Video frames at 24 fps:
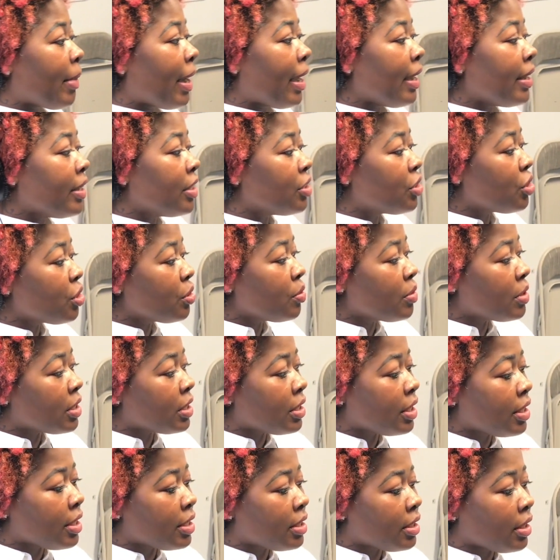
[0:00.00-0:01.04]
My issue is
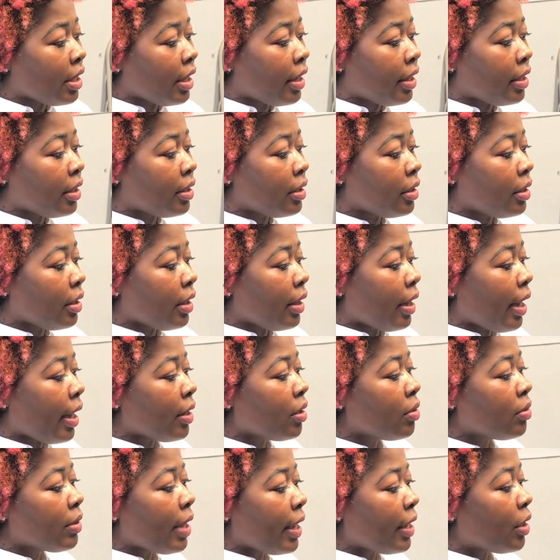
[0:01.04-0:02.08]
this: like, I
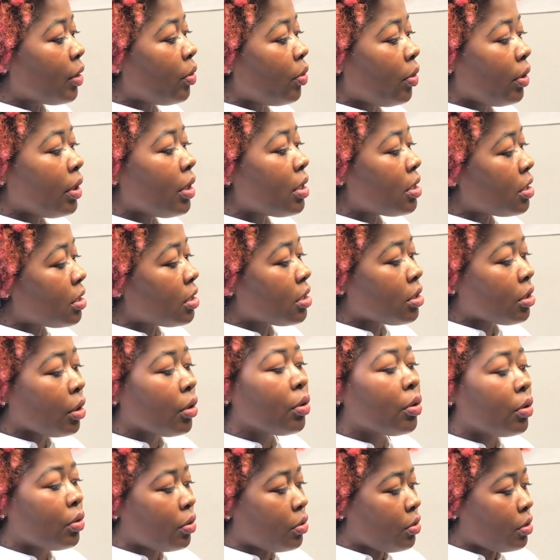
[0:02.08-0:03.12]
don't like going in
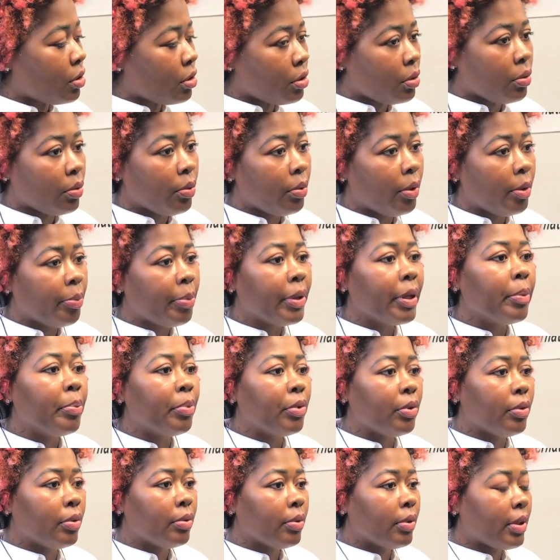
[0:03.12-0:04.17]
circles with
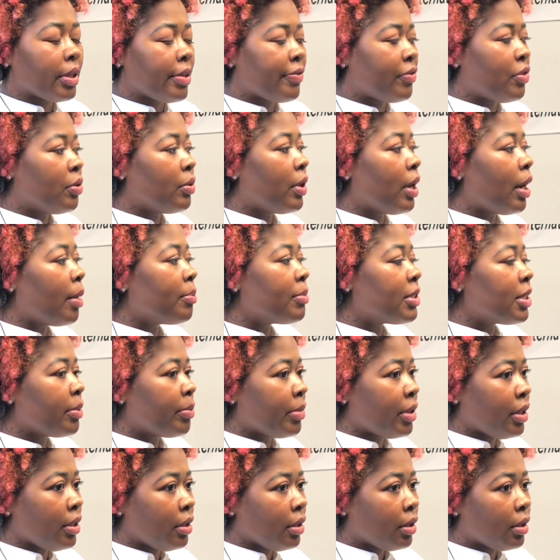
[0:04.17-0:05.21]
people. If you come to
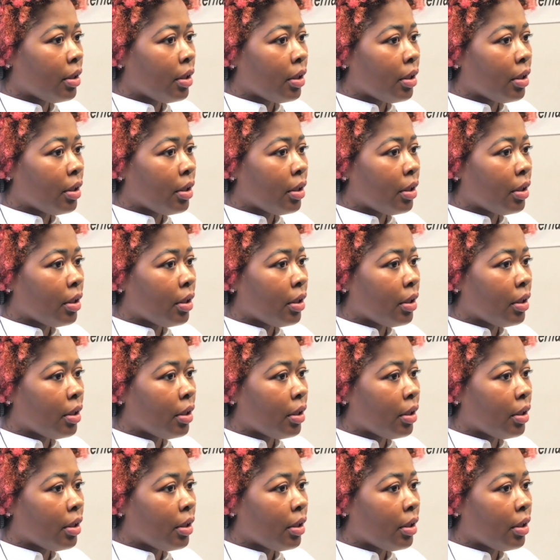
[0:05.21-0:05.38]
me.